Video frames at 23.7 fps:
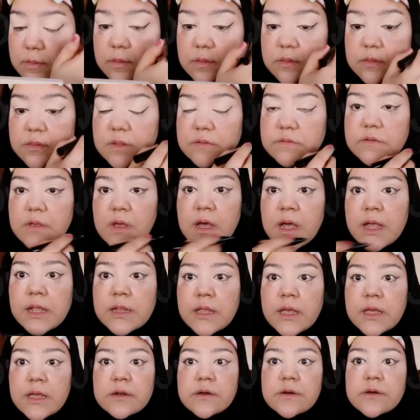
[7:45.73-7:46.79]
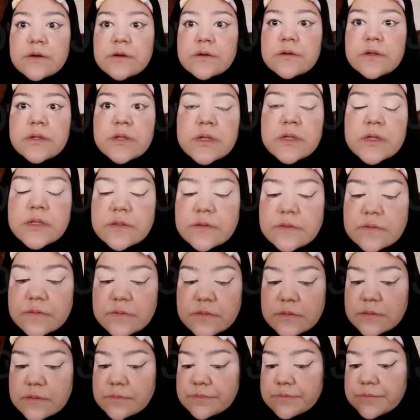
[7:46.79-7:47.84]
This eyeliner
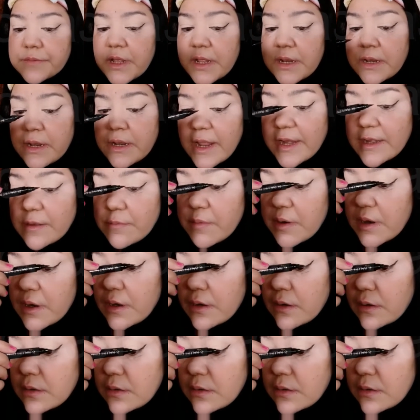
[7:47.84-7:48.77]
is a nightmare.